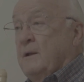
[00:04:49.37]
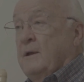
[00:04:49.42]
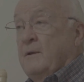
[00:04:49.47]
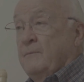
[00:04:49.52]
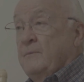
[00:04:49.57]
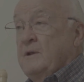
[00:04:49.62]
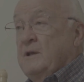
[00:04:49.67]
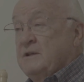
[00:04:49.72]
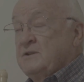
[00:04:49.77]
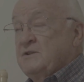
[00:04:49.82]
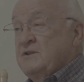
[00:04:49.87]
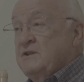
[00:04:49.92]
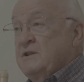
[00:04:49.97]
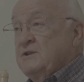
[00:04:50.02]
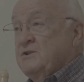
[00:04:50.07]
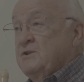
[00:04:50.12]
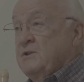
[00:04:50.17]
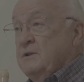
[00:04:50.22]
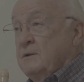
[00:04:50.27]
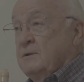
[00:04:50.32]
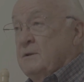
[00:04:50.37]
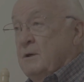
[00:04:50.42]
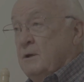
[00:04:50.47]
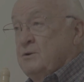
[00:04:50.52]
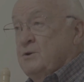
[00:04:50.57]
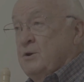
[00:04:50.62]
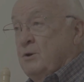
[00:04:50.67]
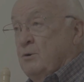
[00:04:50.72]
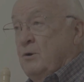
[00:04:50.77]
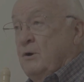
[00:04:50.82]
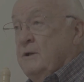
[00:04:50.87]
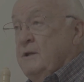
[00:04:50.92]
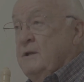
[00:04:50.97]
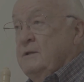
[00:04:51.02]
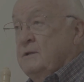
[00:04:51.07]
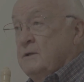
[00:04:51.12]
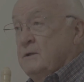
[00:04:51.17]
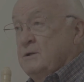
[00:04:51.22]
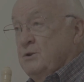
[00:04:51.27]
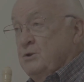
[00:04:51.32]
the assistant
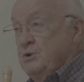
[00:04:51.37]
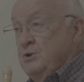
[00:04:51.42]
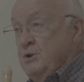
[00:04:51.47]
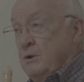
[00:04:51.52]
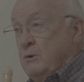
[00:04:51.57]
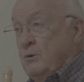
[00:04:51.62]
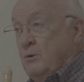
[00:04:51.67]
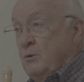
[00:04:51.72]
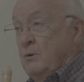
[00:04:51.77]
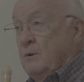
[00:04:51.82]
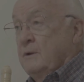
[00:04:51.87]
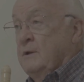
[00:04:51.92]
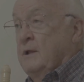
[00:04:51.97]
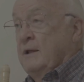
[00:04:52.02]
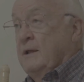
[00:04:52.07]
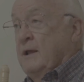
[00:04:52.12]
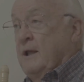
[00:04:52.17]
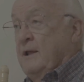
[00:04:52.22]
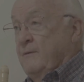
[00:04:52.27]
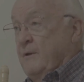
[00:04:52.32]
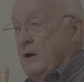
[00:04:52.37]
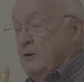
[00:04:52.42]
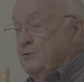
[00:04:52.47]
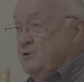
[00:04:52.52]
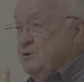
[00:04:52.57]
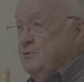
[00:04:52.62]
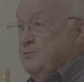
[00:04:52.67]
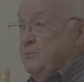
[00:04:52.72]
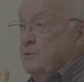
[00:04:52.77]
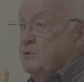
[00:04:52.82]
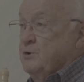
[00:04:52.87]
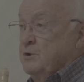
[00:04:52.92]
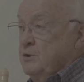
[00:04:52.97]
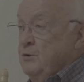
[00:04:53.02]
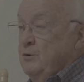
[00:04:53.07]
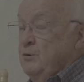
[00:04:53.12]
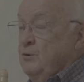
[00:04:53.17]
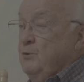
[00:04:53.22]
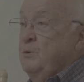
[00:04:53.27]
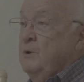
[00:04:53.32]
attorney general. And those
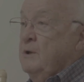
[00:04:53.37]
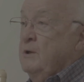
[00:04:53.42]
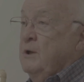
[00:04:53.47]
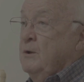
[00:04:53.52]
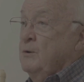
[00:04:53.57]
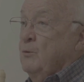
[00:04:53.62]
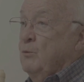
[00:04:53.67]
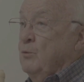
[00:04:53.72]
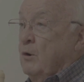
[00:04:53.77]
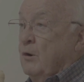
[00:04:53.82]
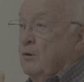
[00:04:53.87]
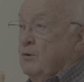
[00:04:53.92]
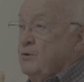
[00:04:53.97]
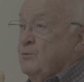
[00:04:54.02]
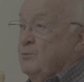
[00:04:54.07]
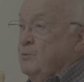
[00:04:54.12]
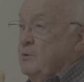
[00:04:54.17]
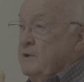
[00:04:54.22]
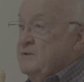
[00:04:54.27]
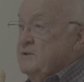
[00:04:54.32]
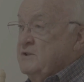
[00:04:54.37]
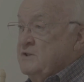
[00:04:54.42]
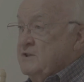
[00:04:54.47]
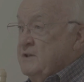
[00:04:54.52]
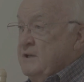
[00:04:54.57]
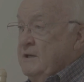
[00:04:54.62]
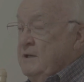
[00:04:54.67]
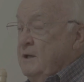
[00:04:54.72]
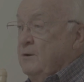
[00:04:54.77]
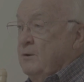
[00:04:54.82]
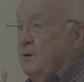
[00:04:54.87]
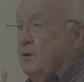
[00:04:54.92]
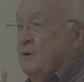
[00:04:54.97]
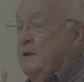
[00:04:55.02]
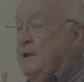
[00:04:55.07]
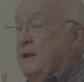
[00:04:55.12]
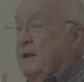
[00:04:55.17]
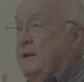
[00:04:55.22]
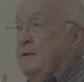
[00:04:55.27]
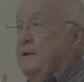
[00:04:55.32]
two worked with Steger.
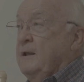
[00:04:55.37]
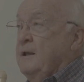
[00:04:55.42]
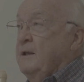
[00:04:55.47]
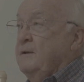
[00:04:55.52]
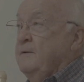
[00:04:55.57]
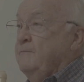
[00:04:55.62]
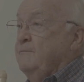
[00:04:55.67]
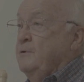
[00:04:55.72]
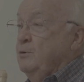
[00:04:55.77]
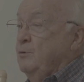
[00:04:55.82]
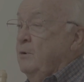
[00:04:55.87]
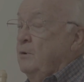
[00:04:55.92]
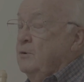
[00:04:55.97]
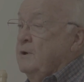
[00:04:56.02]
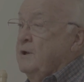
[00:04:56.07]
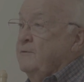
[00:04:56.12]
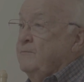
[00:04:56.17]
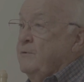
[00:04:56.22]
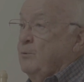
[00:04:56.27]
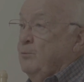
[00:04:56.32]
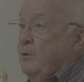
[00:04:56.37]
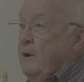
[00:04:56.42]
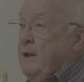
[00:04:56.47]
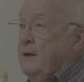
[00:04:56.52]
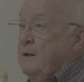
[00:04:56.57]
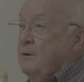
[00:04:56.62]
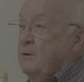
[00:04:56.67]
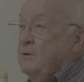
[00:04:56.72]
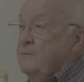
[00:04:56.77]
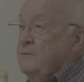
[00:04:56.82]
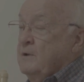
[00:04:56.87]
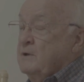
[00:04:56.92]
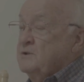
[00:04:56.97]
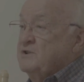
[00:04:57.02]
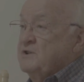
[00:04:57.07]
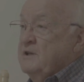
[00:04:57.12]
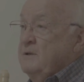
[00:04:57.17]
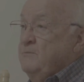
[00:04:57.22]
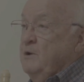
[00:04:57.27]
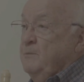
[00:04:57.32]
And if you look at the record, there
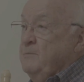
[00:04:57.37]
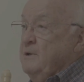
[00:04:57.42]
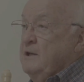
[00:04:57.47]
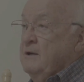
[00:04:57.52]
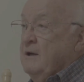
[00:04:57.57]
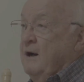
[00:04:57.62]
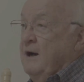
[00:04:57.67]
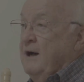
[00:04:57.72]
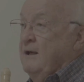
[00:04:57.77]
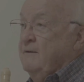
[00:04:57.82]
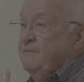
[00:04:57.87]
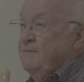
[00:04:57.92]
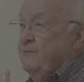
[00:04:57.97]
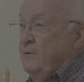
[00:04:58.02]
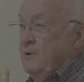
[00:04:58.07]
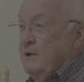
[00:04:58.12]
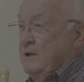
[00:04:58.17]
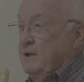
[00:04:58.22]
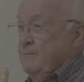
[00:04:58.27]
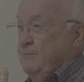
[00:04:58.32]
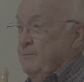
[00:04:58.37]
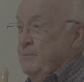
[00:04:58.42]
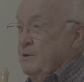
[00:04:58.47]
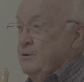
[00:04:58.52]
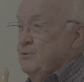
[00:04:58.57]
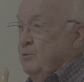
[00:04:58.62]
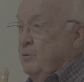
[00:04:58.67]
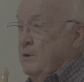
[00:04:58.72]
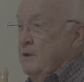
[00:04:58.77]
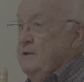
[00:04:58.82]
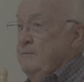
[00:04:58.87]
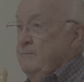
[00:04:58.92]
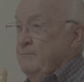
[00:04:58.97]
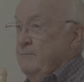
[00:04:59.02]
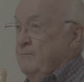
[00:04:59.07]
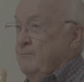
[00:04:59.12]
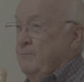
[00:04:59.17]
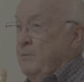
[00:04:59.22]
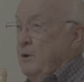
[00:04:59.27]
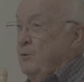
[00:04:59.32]
seemed to be conflict
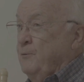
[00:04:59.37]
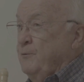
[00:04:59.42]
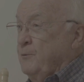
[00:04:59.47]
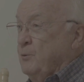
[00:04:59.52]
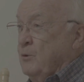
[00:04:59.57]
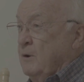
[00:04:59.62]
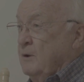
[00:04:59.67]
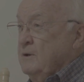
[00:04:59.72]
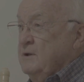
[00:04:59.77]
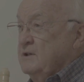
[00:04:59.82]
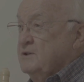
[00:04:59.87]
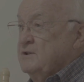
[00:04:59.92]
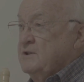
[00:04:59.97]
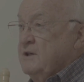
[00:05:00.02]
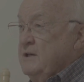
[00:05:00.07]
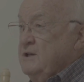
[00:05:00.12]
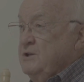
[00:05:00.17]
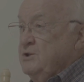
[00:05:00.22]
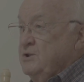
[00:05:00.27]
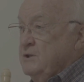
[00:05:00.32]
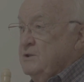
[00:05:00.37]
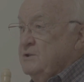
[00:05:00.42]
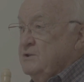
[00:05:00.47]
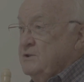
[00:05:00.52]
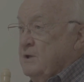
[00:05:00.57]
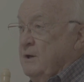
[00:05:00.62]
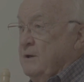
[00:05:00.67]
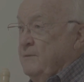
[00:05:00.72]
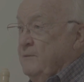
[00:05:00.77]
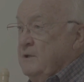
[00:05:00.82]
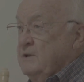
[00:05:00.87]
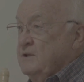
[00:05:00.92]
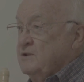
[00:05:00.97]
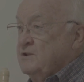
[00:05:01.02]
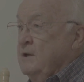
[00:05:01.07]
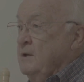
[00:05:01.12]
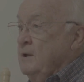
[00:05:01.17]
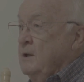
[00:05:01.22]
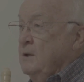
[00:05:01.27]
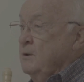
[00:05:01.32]
between both organizations on
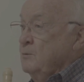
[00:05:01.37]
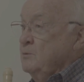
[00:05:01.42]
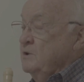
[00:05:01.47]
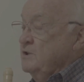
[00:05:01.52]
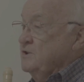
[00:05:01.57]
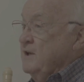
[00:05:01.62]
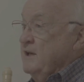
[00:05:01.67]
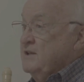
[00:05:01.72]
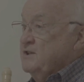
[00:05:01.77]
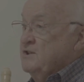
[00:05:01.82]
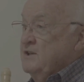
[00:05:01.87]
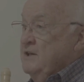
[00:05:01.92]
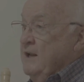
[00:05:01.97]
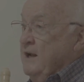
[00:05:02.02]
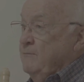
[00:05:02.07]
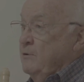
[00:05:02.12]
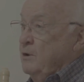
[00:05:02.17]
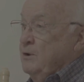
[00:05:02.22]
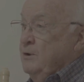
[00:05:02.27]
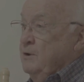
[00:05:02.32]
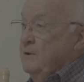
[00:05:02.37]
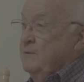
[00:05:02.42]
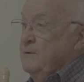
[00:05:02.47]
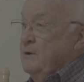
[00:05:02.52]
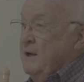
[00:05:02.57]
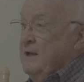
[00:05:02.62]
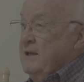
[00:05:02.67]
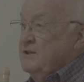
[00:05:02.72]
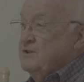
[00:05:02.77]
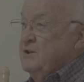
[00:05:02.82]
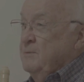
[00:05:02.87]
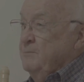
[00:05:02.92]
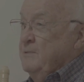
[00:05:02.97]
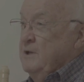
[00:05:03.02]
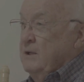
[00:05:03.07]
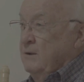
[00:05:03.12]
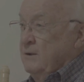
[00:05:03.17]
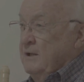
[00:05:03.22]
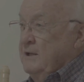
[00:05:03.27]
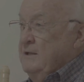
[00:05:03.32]
this, which that's never good. There has to
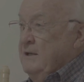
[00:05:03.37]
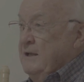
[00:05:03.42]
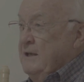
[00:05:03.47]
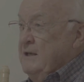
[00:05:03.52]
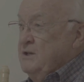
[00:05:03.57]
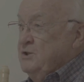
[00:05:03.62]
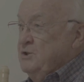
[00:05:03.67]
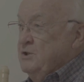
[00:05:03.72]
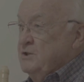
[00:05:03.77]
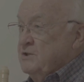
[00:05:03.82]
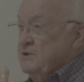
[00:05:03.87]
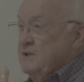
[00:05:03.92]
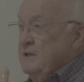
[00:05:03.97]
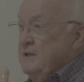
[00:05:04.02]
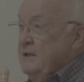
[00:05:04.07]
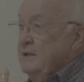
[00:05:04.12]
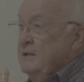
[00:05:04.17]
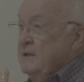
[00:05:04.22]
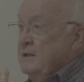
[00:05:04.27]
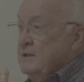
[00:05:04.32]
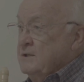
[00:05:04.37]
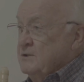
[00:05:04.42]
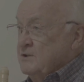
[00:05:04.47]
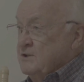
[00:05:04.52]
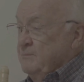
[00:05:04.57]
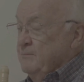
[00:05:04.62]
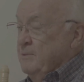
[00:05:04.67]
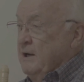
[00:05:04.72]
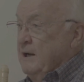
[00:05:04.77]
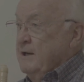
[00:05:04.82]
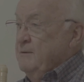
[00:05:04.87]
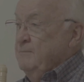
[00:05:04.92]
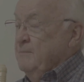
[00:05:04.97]
be a lead agency, somebody